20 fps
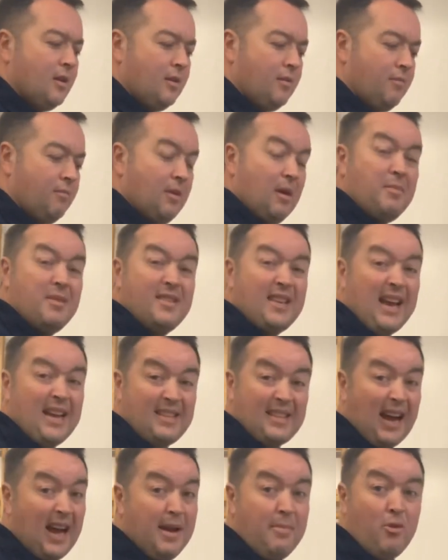maybe set a
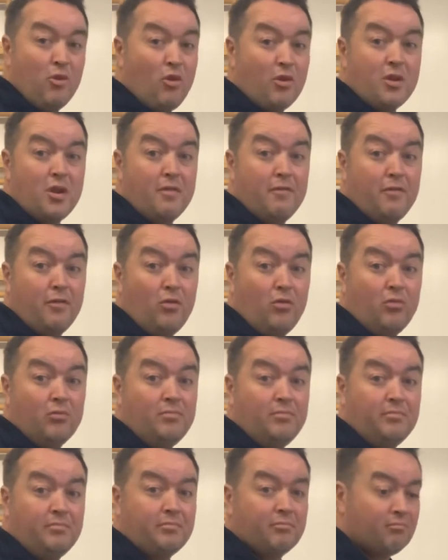timer on your
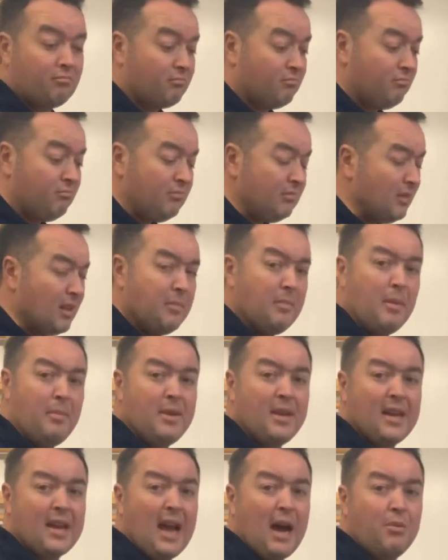phone,
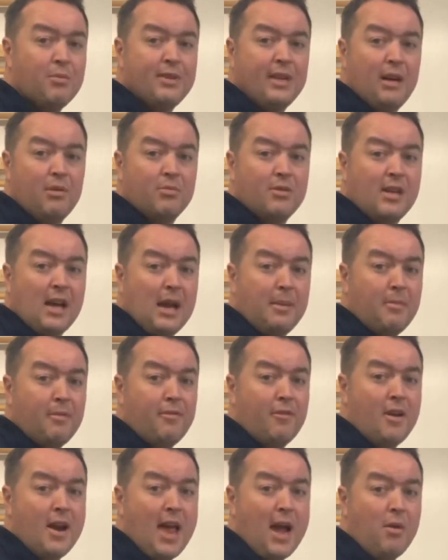maybe a countdown timer
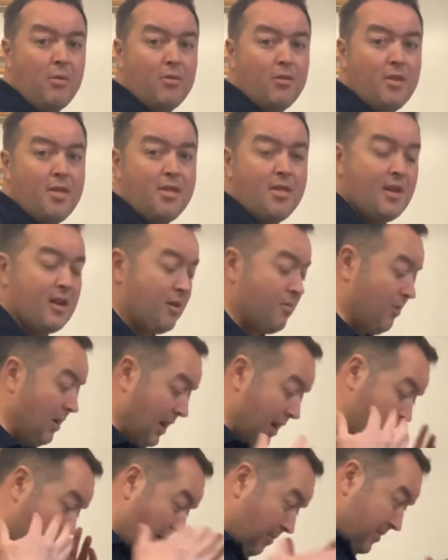for an hour, and think, well,
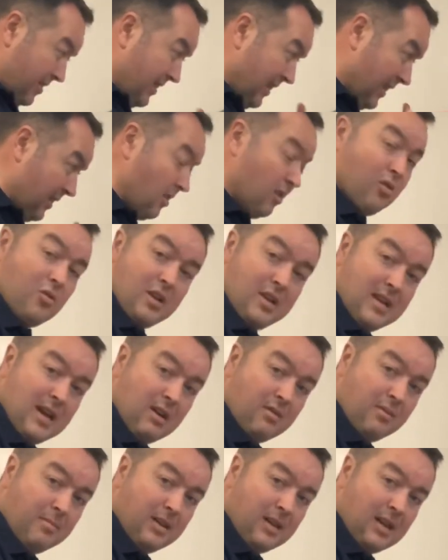I know I'm sitting looking
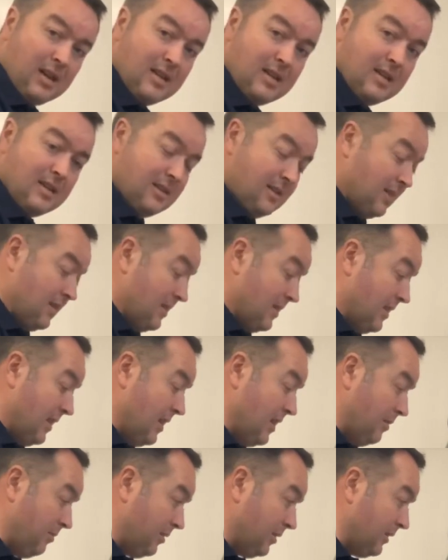down a bit like this at a
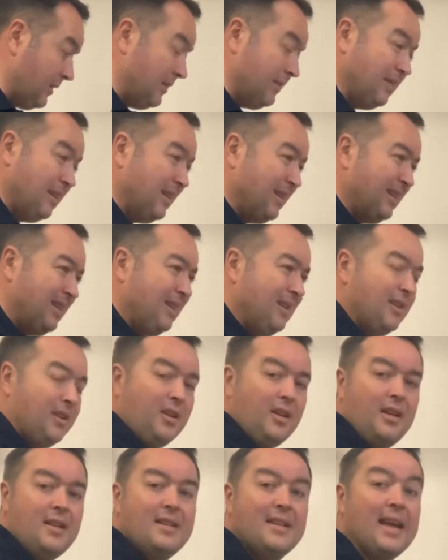table and
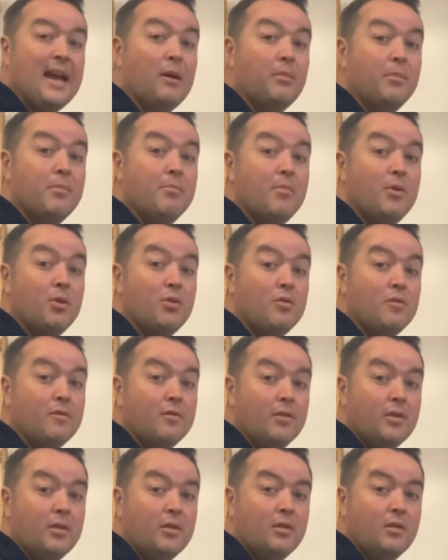you need to get up and
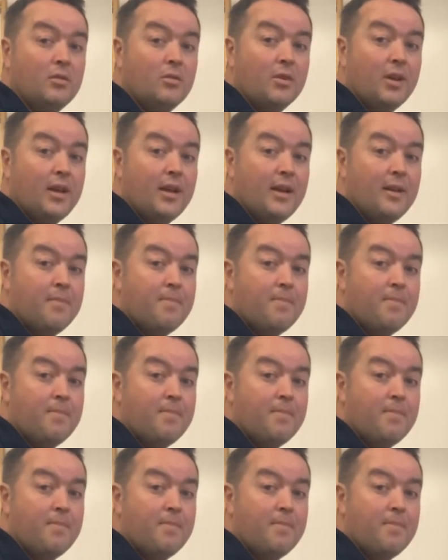move. Okay,